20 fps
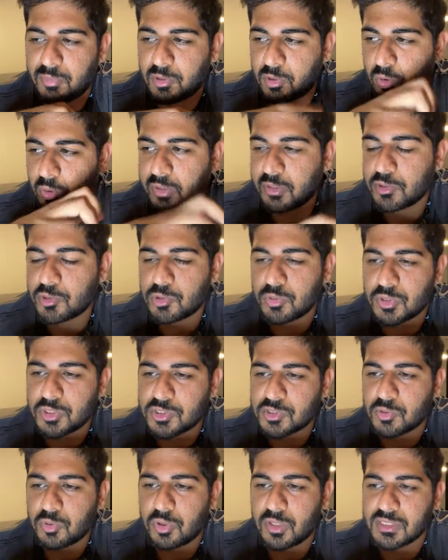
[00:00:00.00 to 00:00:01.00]
but going to
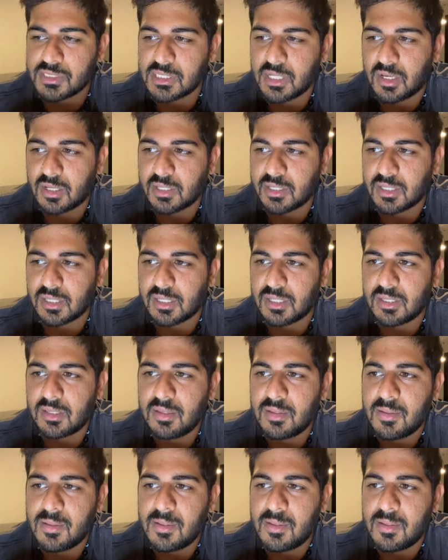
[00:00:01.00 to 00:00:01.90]
Jewish school as a young kid